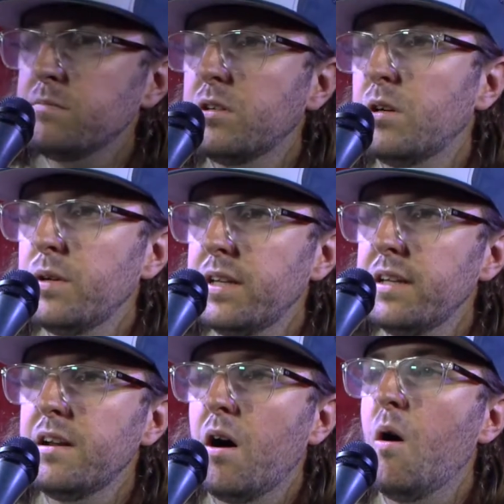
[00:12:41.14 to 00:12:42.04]

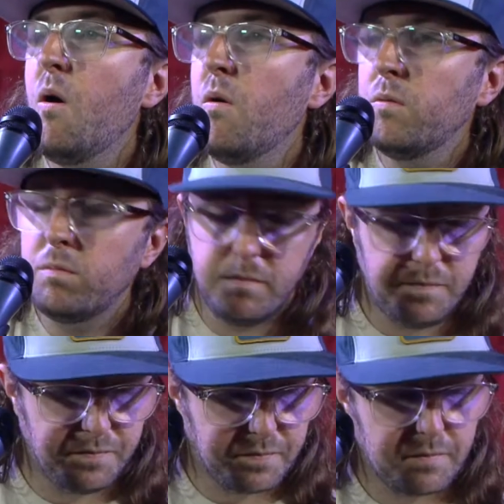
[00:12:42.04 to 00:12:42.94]
going home.
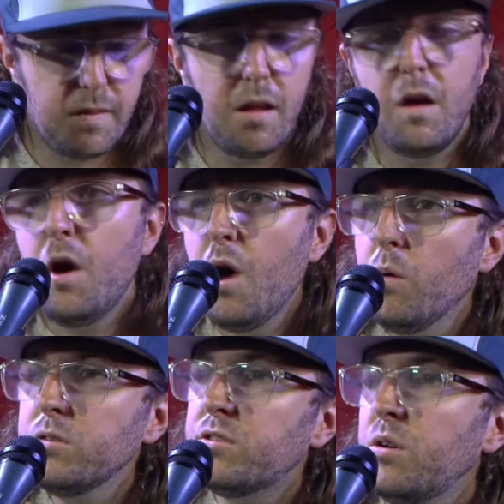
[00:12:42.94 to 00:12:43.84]

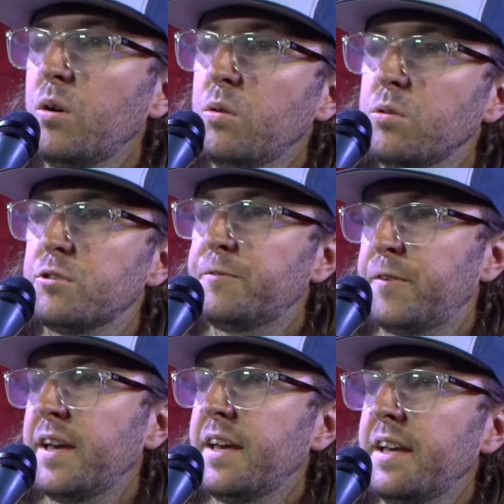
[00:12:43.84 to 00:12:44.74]
My soul's
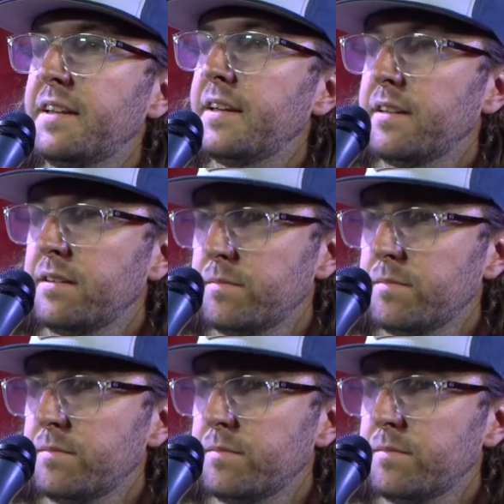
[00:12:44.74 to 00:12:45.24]
faded.